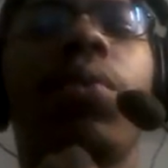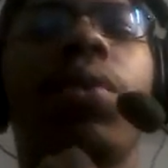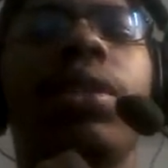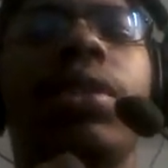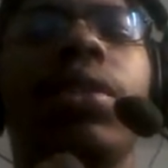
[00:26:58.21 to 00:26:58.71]

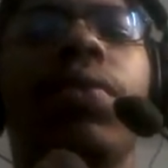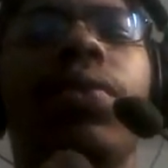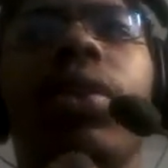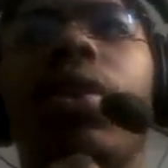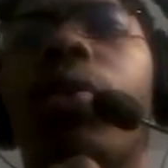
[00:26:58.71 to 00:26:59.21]
was
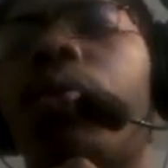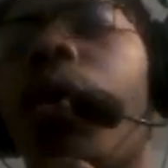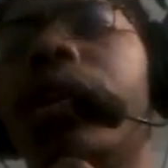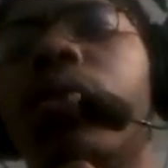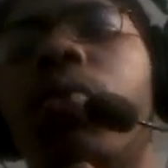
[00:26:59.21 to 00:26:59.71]

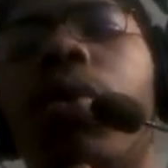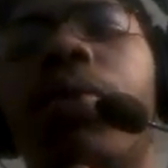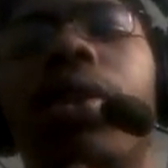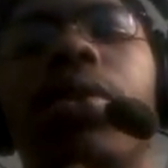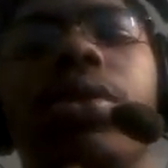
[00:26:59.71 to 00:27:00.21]
Ronin
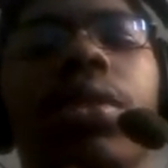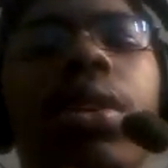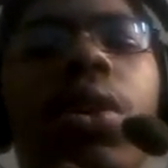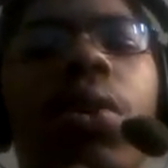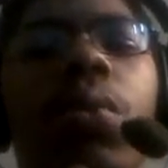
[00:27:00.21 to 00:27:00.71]
Warriors,
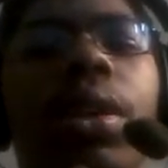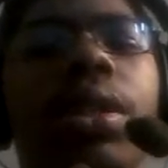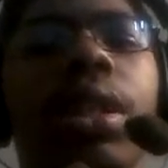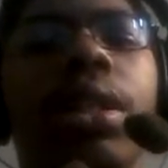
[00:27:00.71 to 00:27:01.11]
which is